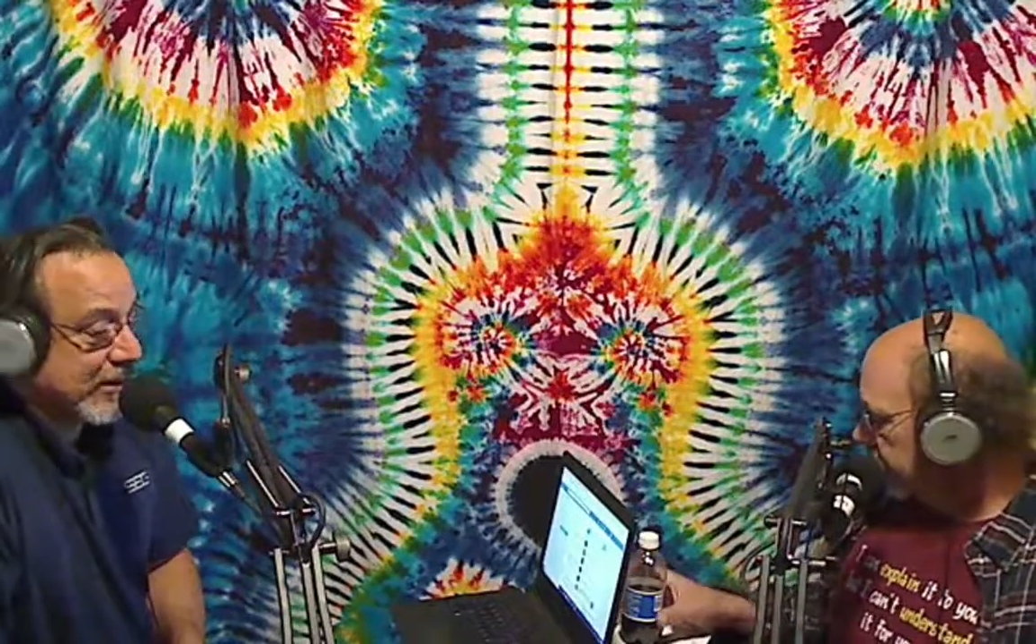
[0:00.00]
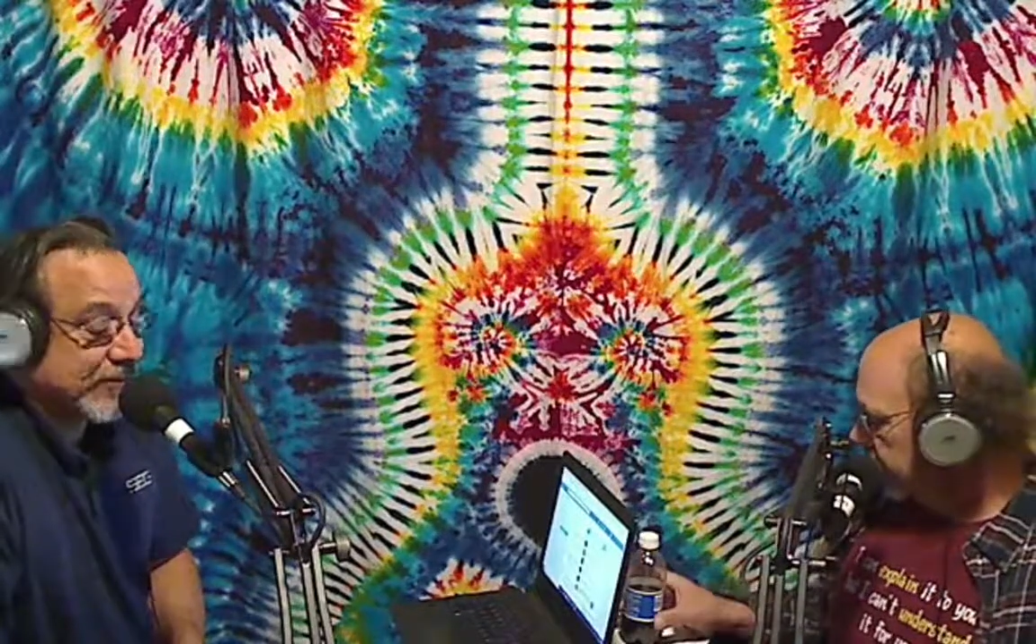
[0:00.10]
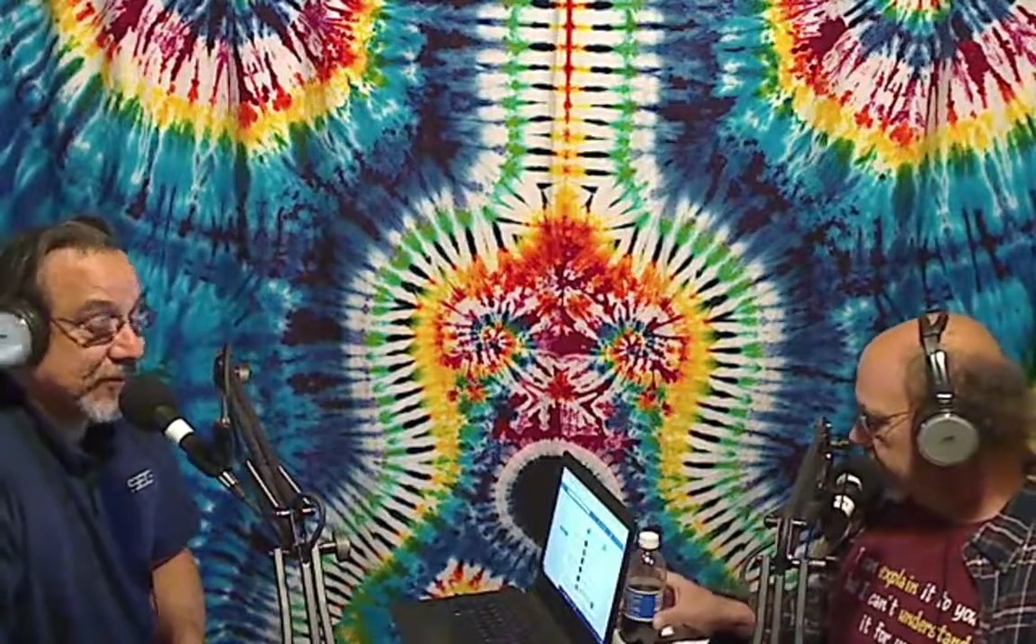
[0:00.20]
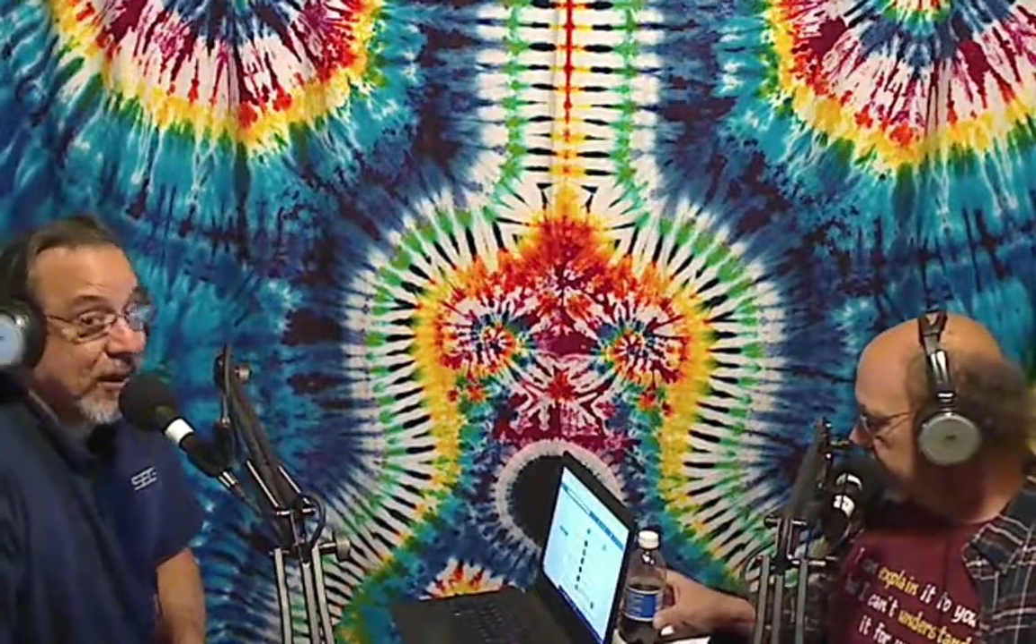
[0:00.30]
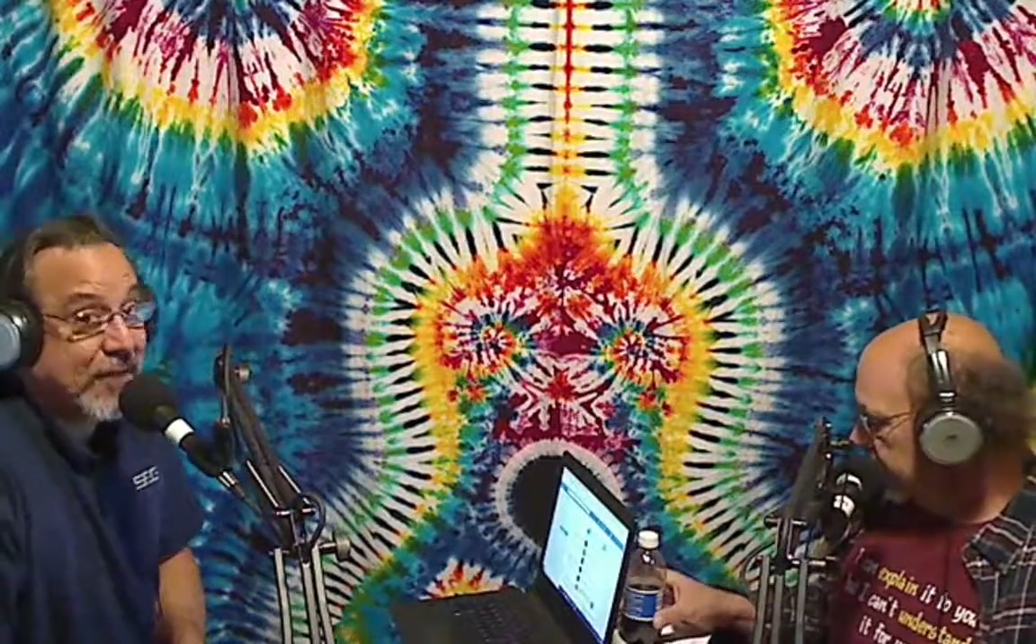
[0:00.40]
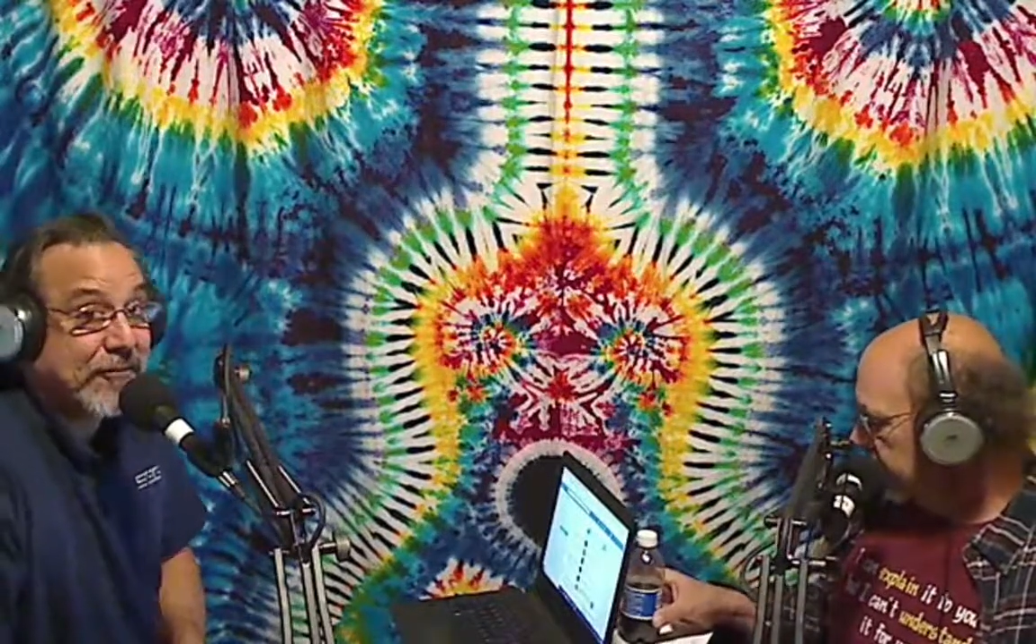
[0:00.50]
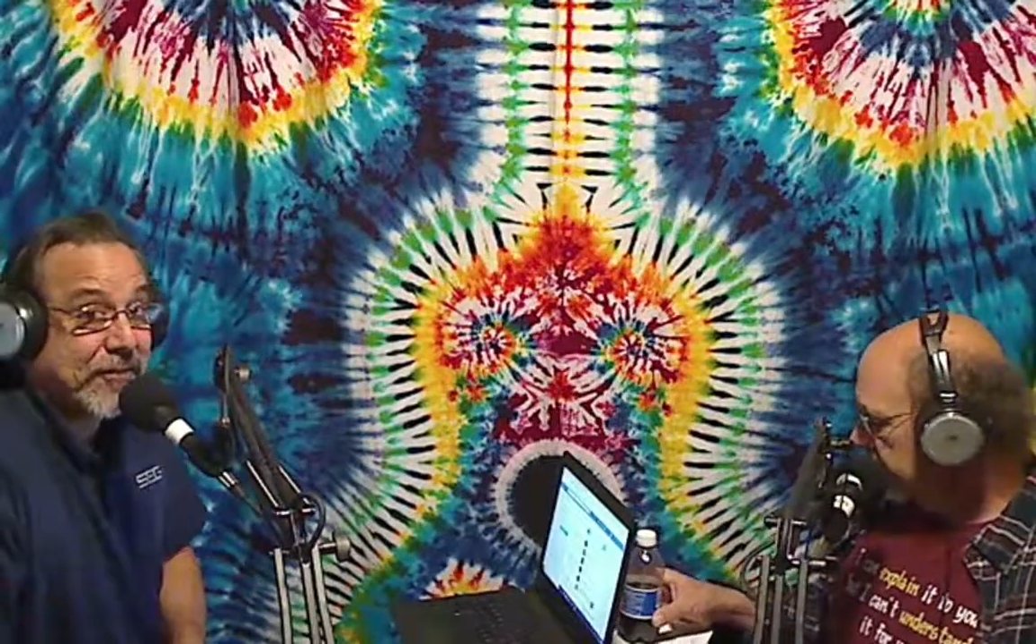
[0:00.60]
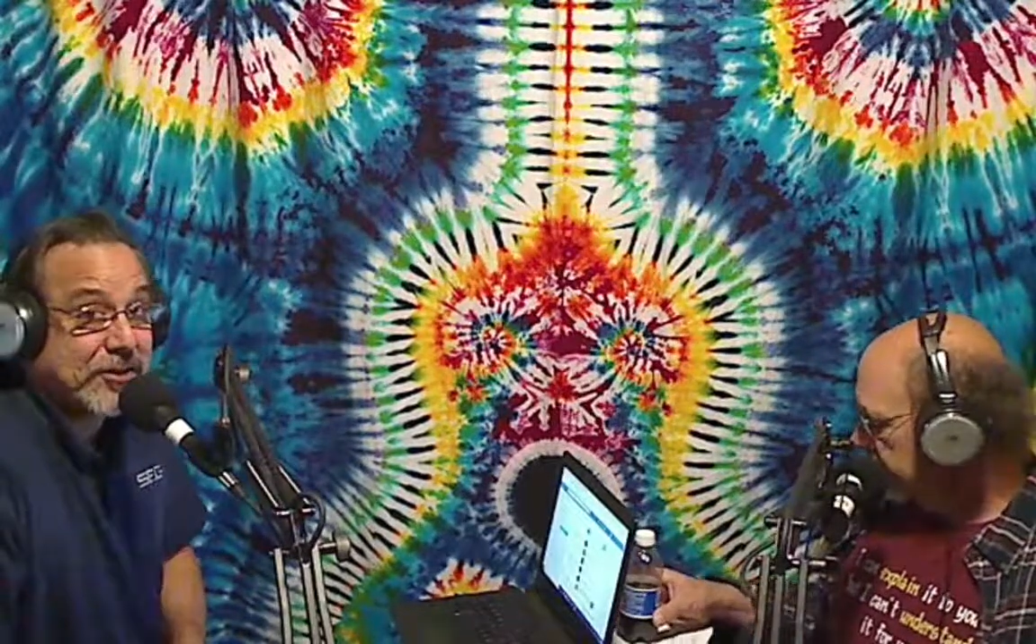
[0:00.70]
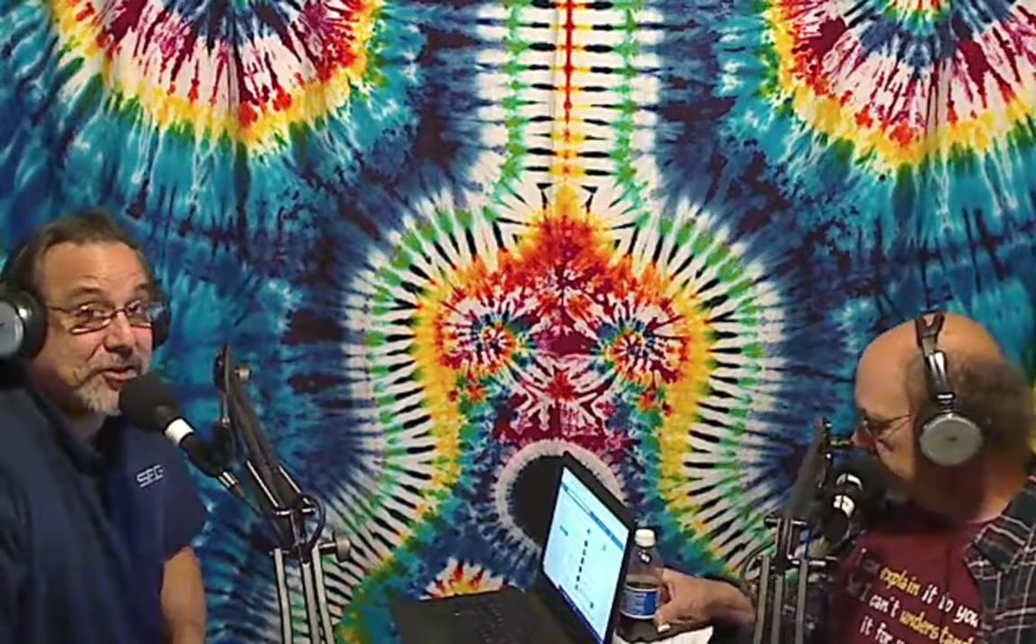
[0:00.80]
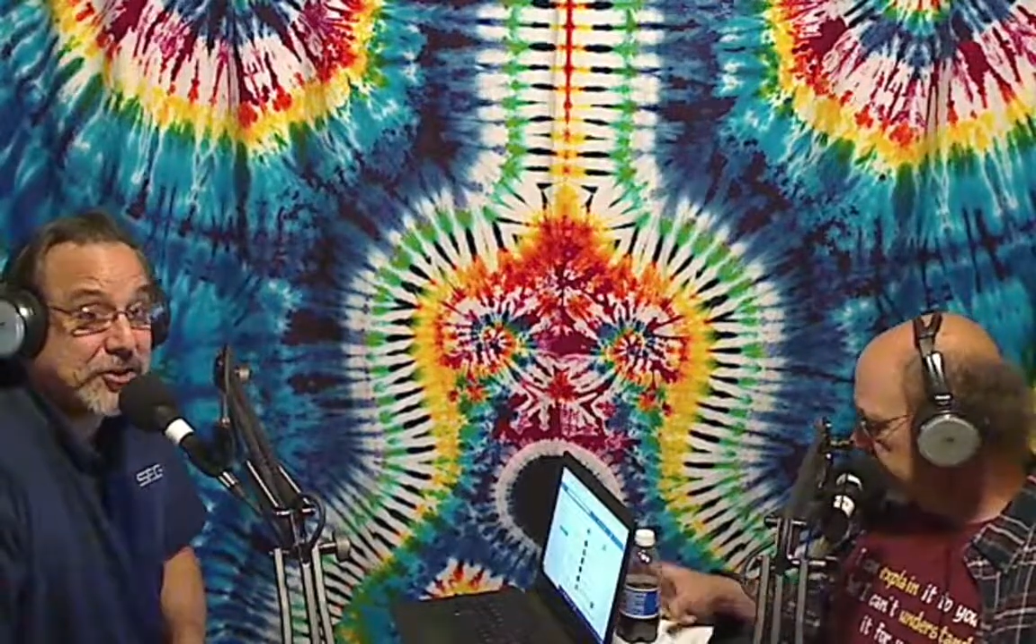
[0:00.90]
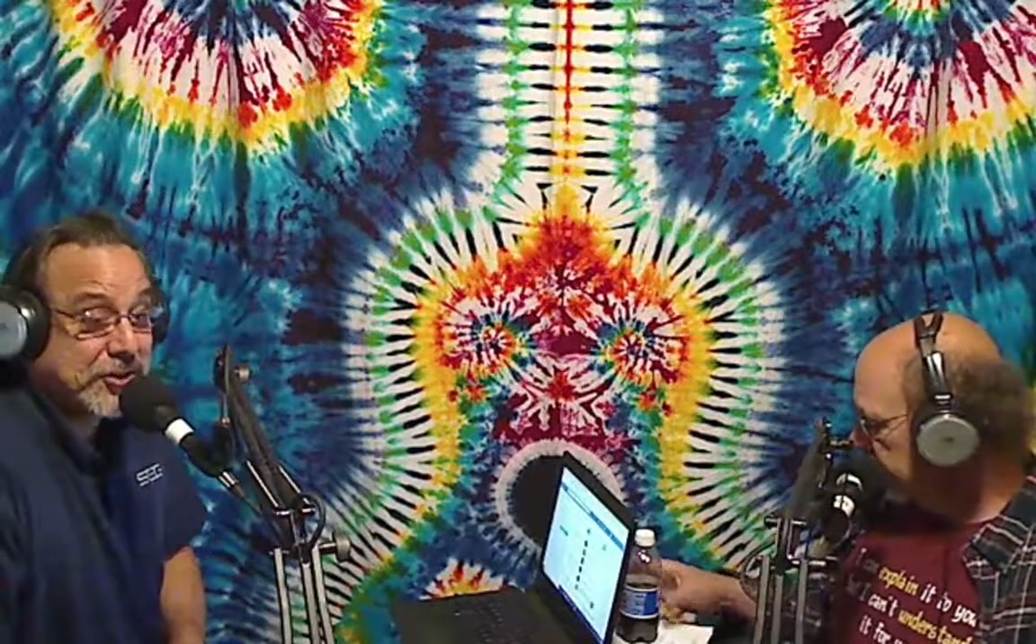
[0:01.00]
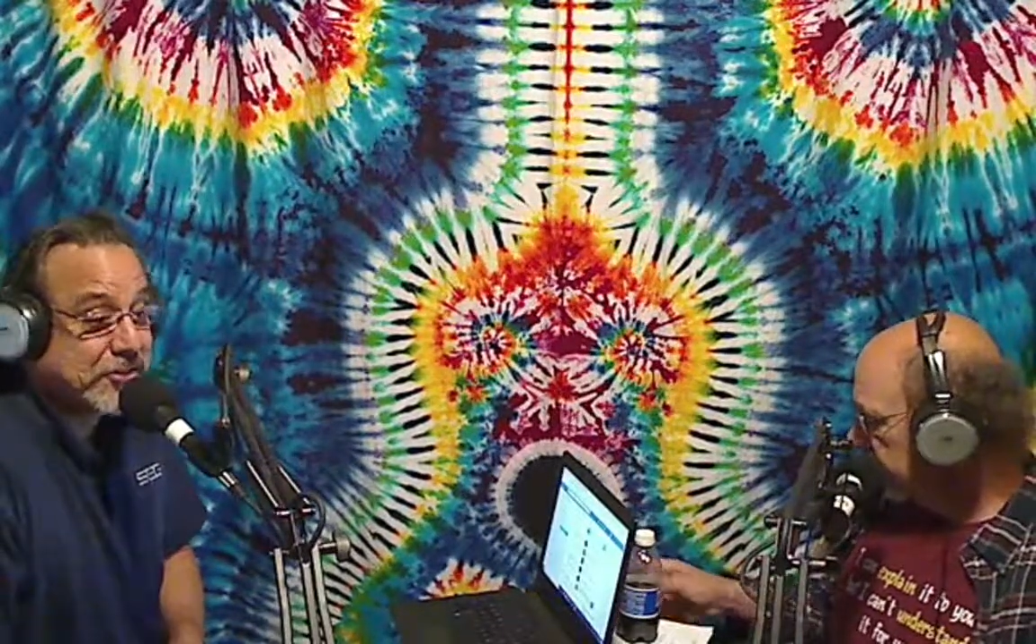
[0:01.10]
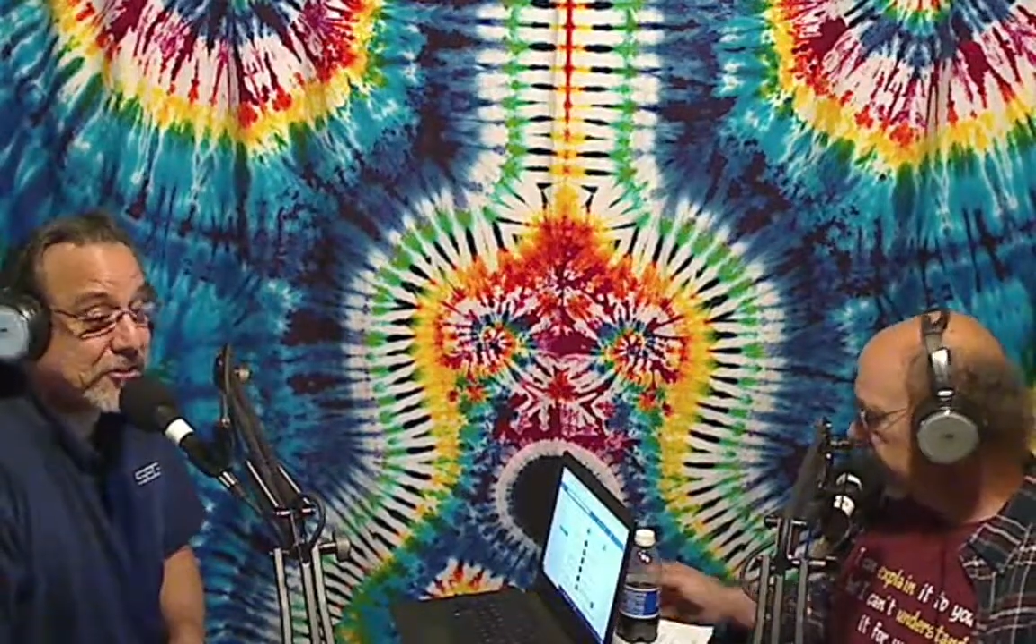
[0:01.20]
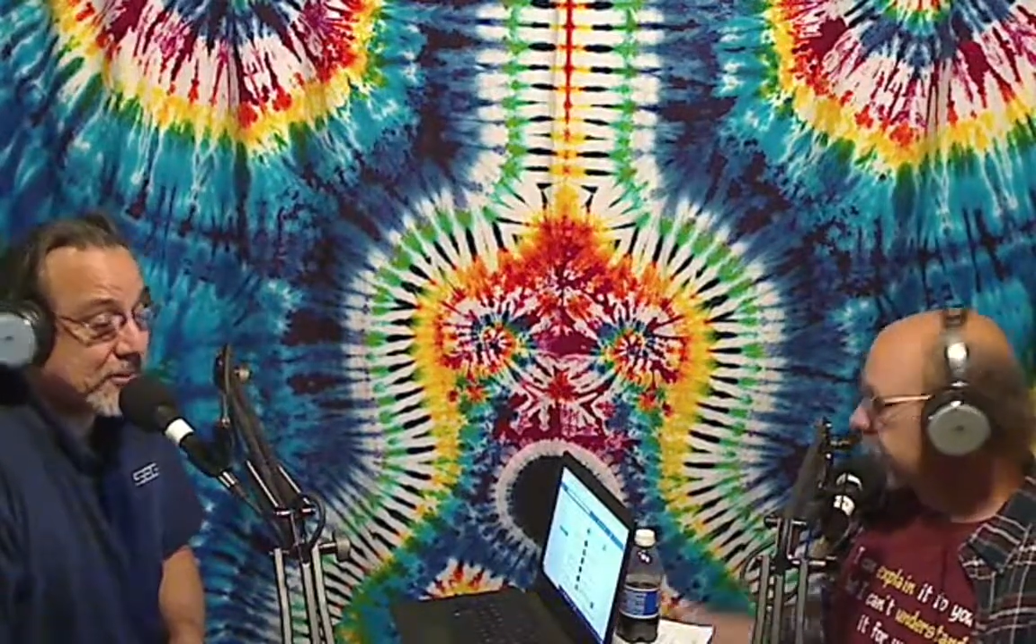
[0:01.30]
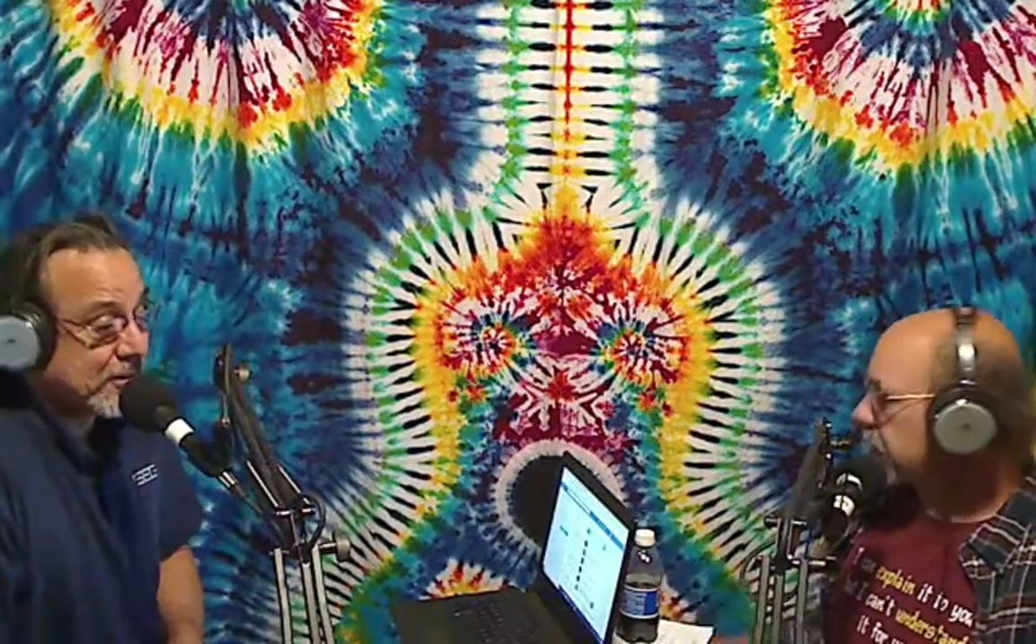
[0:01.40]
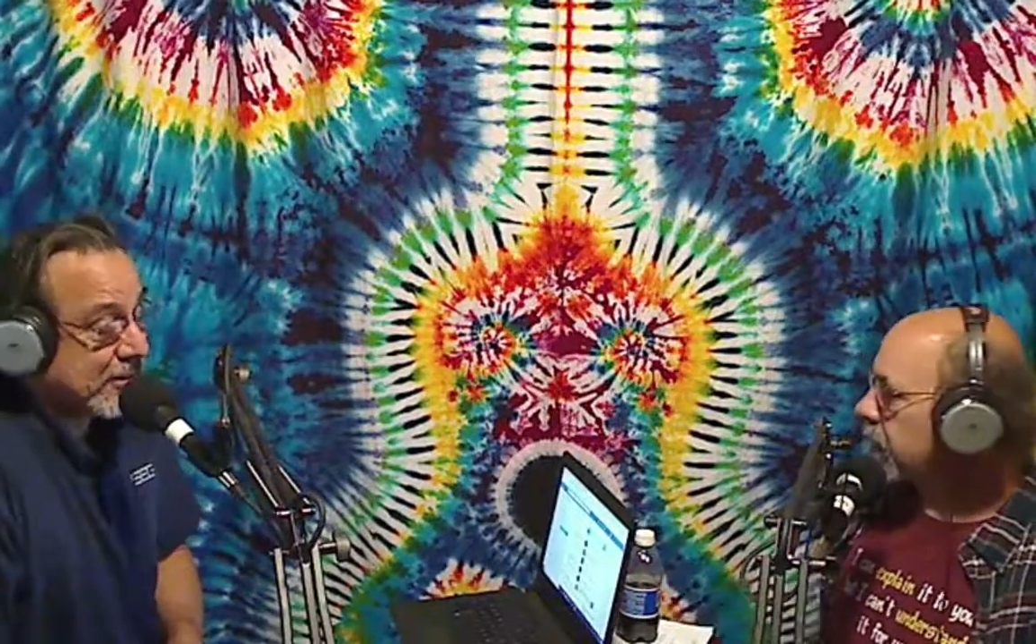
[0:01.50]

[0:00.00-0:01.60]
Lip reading: far fringes